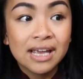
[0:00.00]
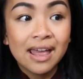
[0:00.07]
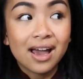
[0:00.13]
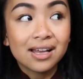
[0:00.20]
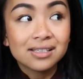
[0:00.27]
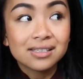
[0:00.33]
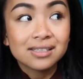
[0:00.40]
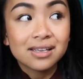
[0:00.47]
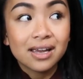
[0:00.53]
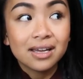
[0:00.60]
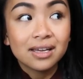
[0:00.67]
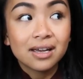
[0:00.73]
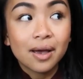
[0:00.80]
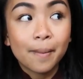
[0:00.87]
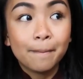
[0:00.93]
that's
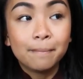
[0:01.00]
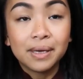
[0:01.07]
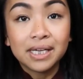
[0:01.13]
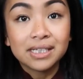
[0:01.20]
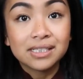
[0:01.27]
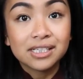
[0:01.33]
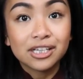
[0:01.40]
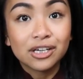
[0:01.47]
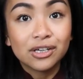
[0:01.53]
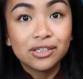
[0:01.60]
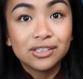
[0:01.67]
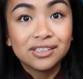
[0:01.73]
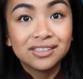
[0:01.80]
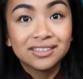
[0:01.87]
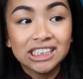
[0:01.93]
like a big
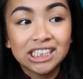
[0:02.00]
deal,